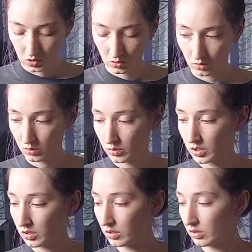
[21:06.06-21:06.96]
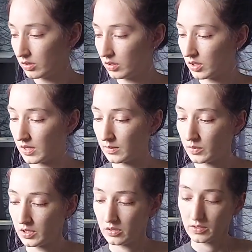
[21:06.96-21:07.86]
Cool. I'm
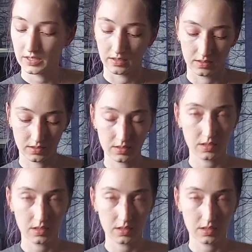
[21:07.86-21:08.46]
gonna go set this in the